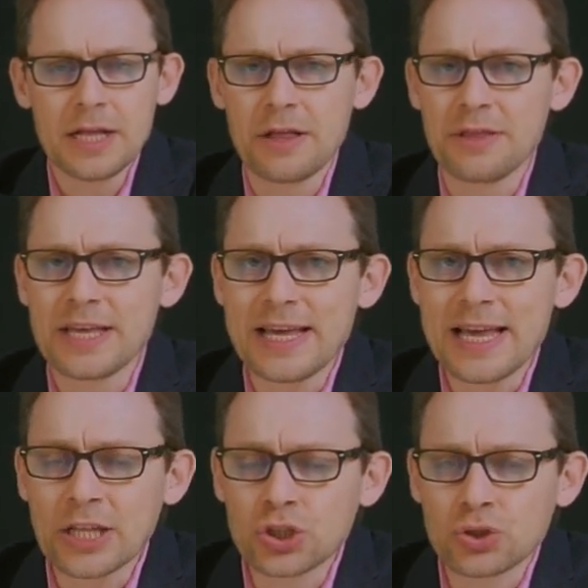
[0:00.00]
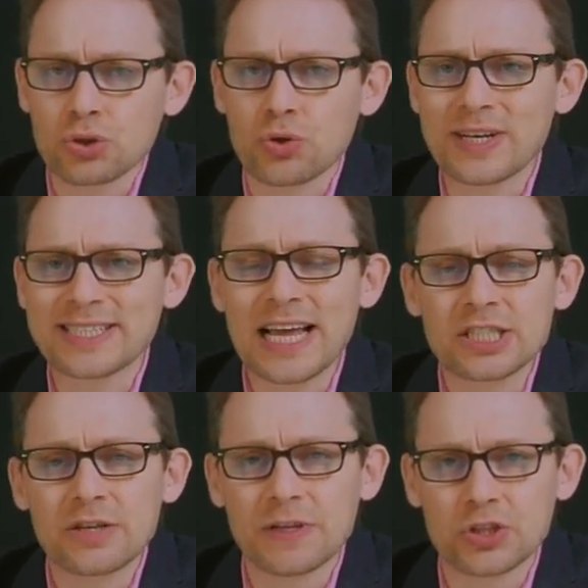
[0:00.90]
The inserts,
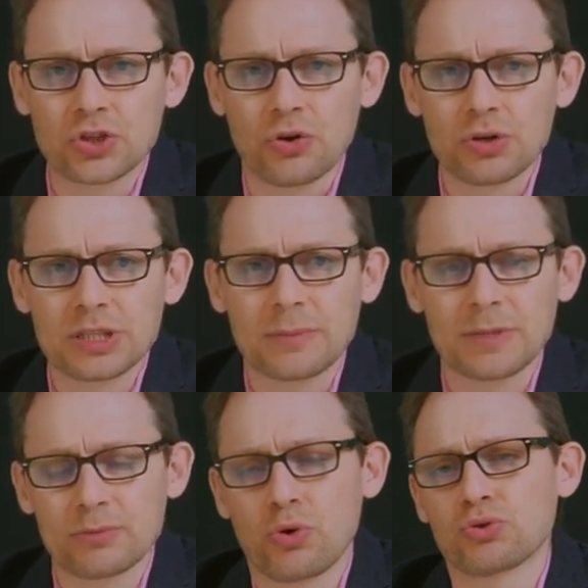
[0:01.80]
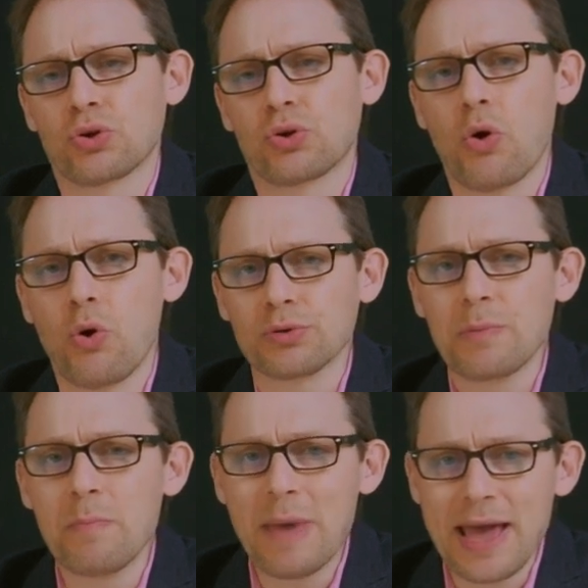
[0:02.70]
retentive inserts, sometimes also
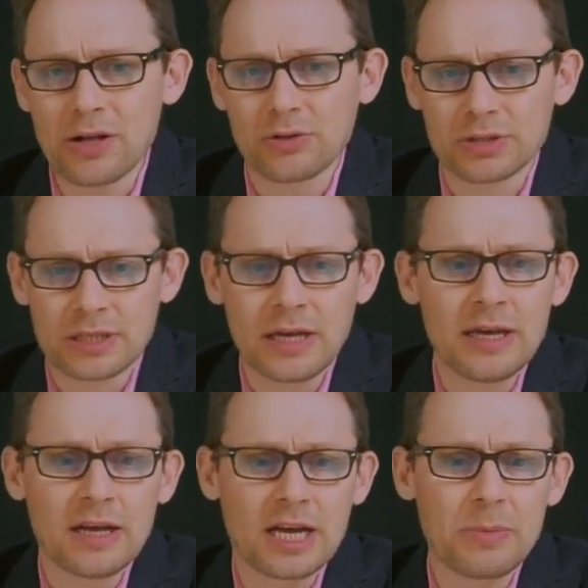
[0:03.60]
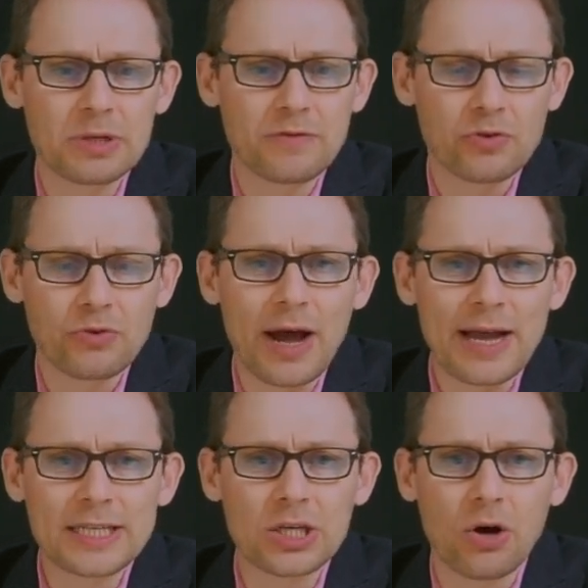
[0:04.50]
called males, come in a
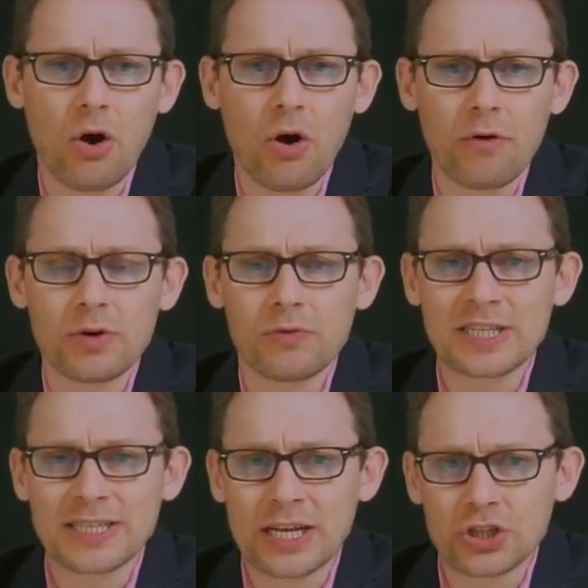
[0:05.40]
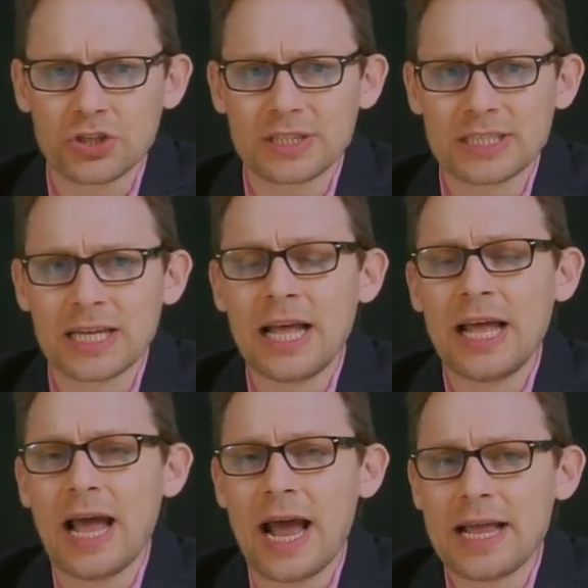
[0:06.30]
variety of retentions.
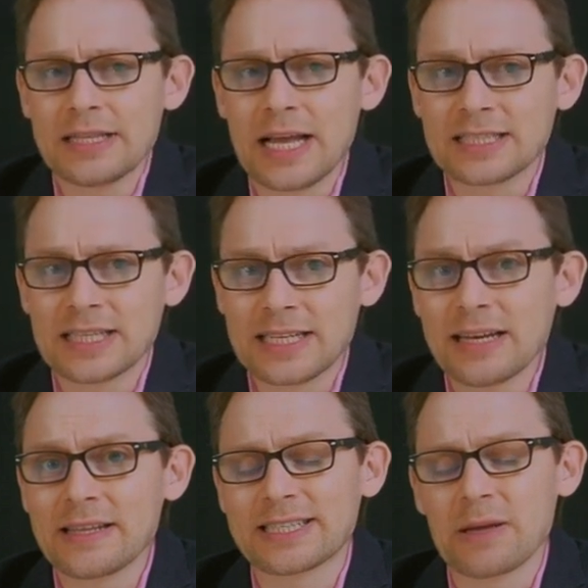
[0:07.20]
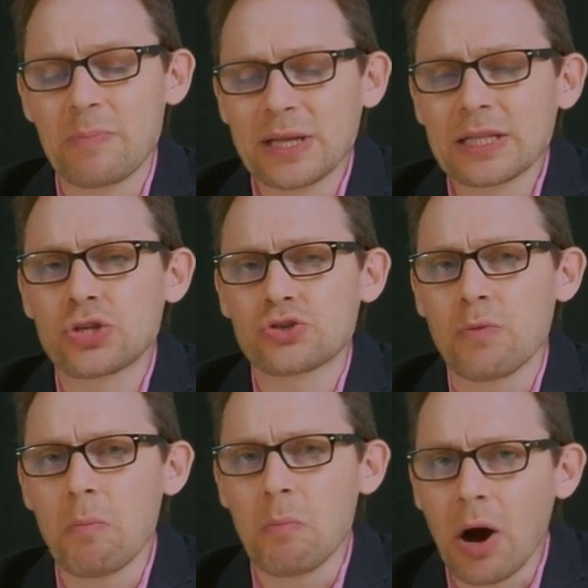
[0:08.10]
And incidentally, this ability to
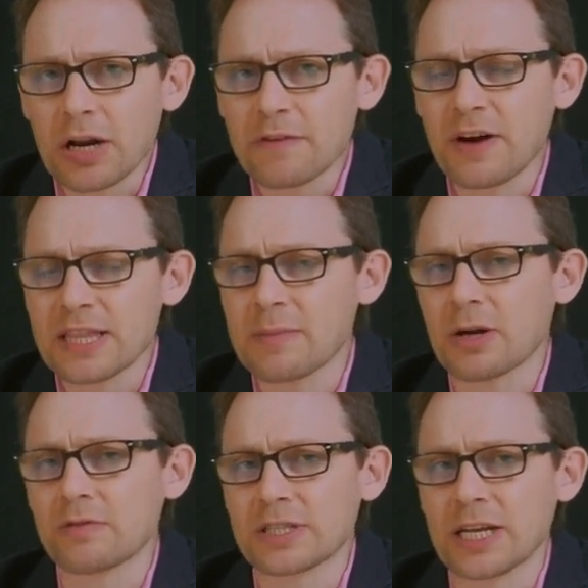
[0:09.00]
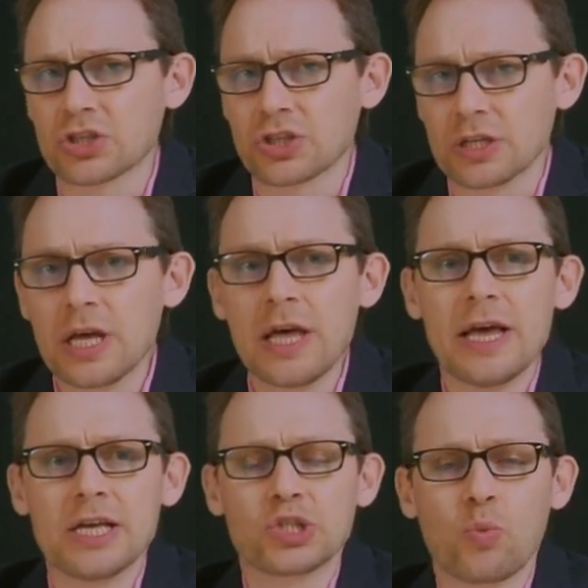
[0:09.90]
modify the amount of retention
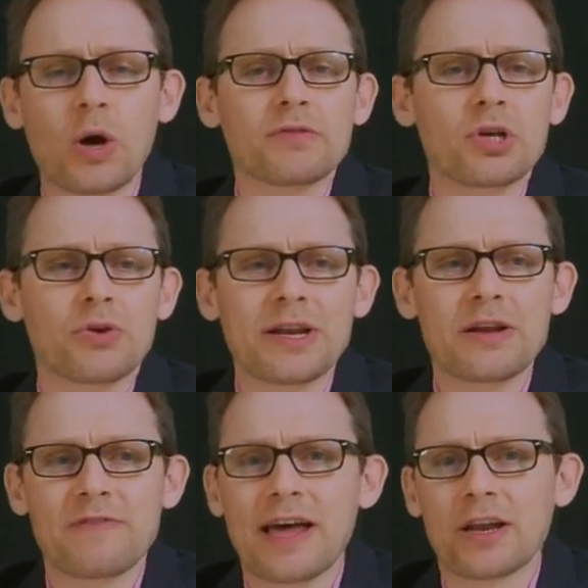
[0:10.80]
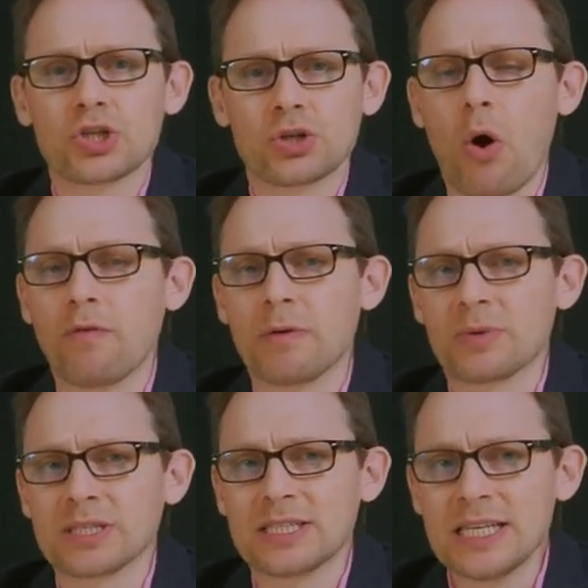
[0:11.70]
is one of the great advantages of a
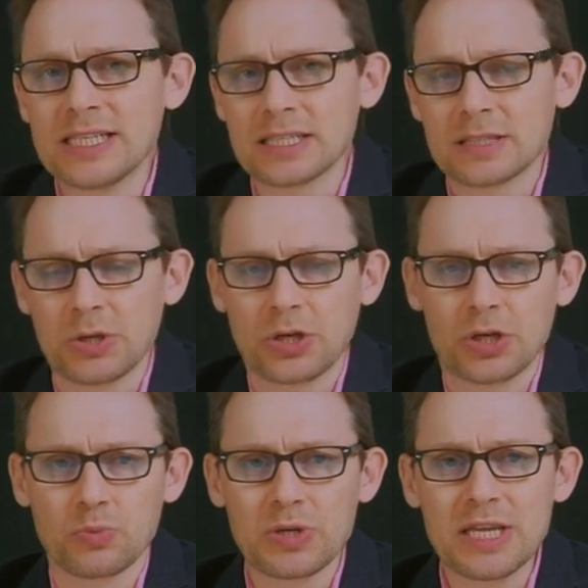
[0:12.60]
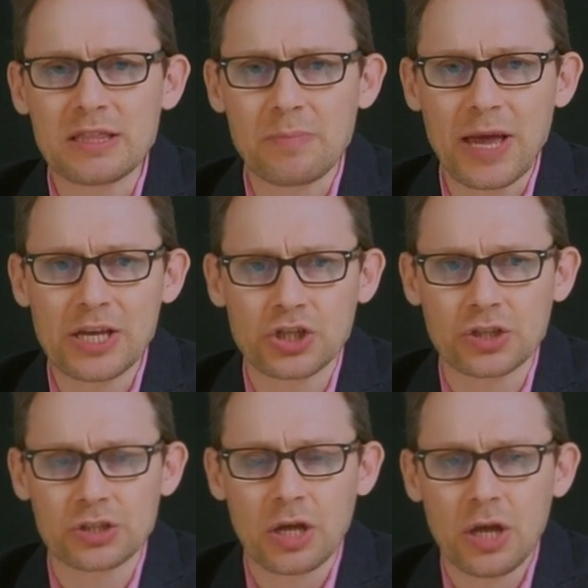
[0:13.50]
prosthesis, because we need the
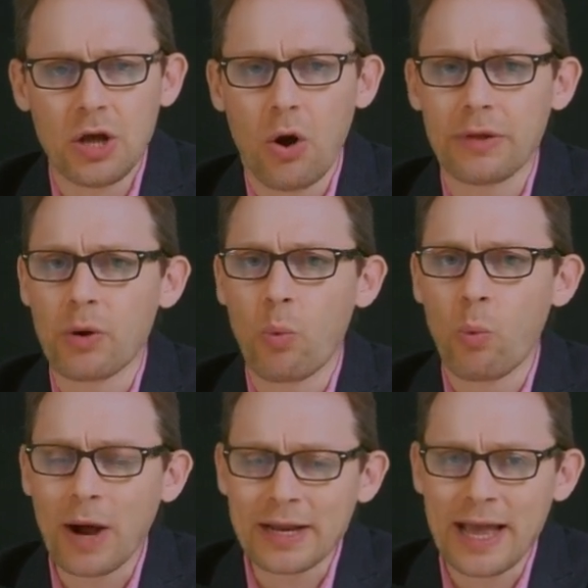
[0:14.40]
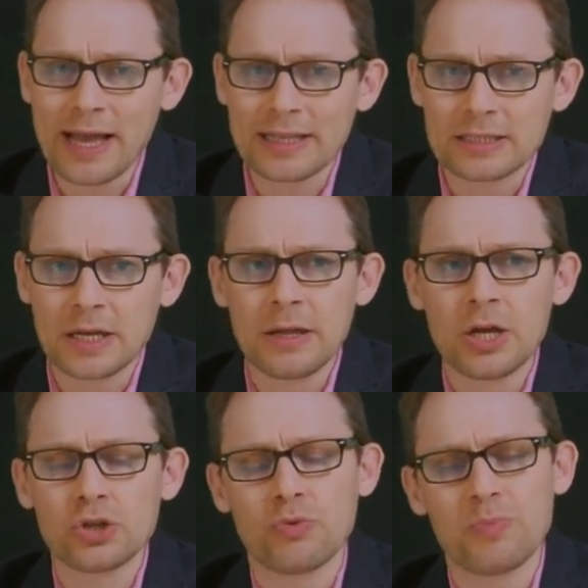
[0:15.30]
patient, on the one hand,
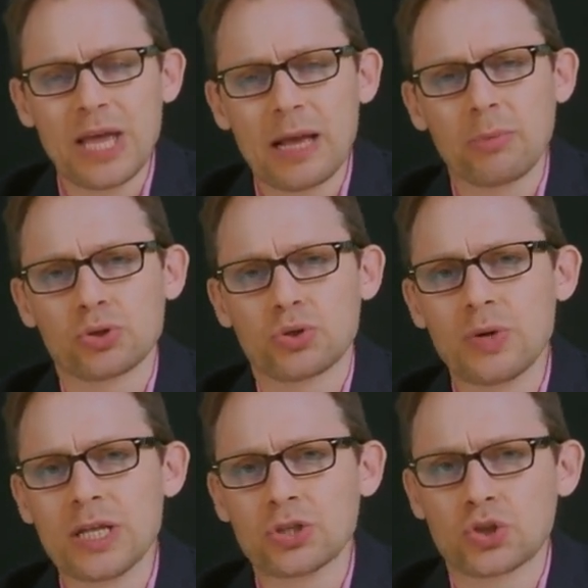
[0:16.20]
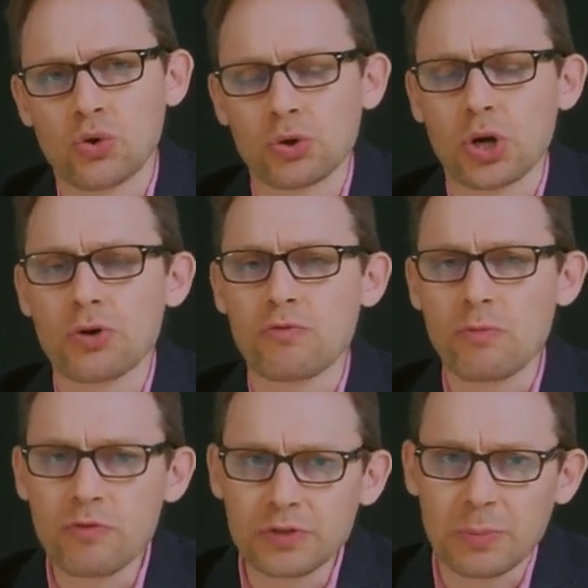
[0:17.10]
to be able to insert and
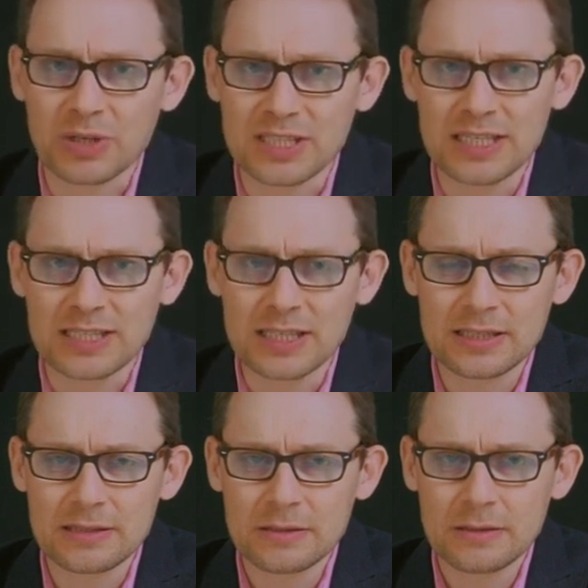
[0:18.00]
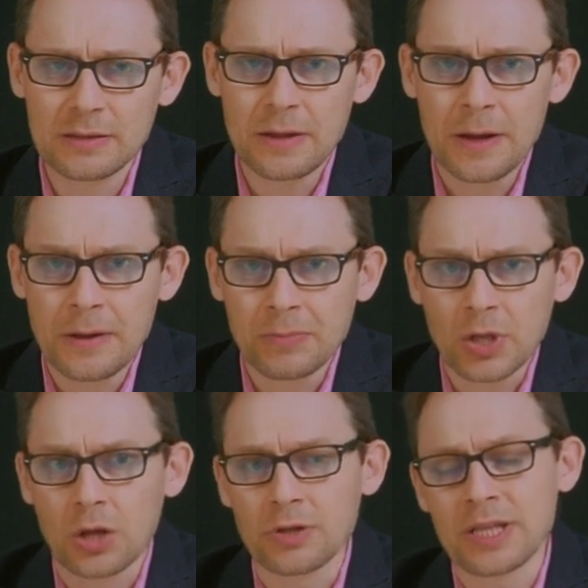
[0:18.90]
remove the prosthesis.
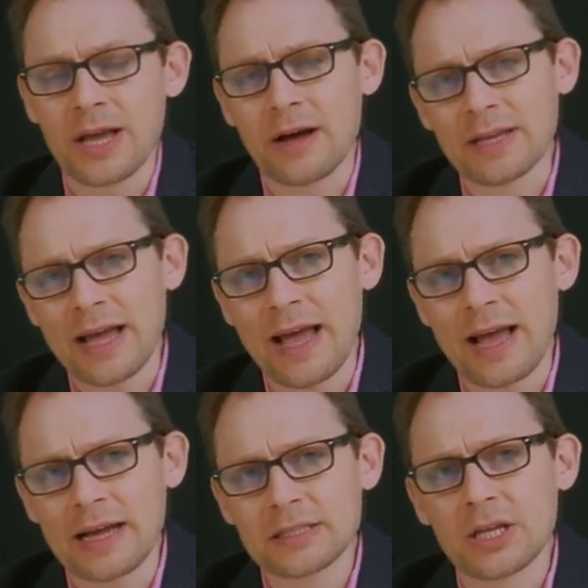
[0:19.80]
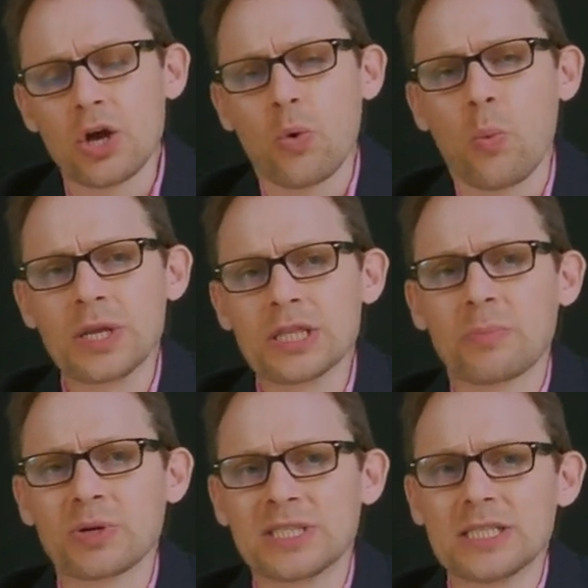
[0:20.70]
And on the other hand, we need the
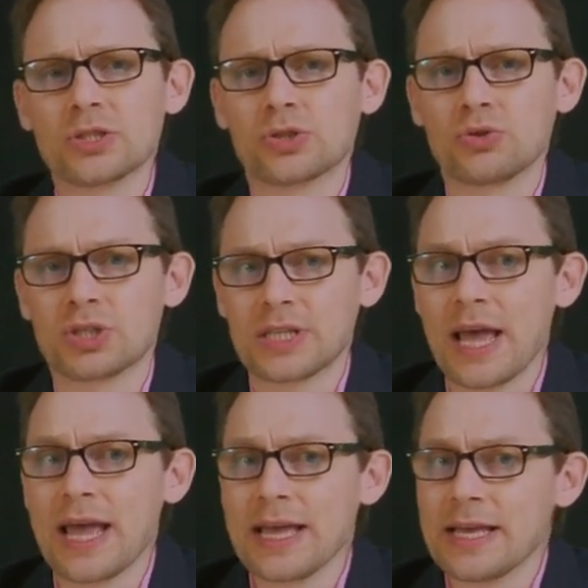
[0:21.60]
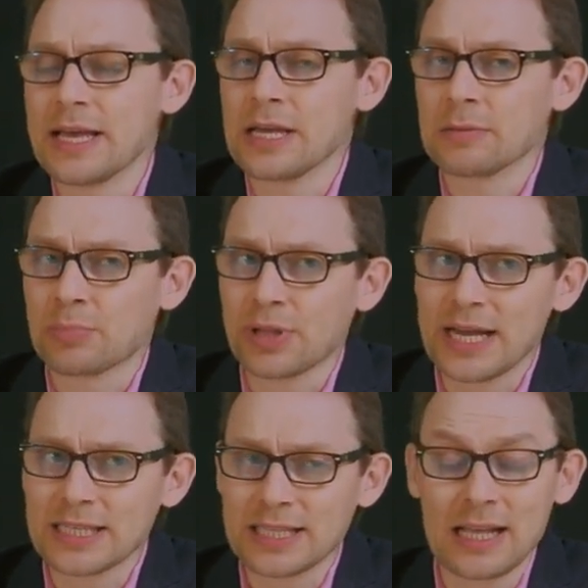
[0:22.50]
prosthesis to stay in place.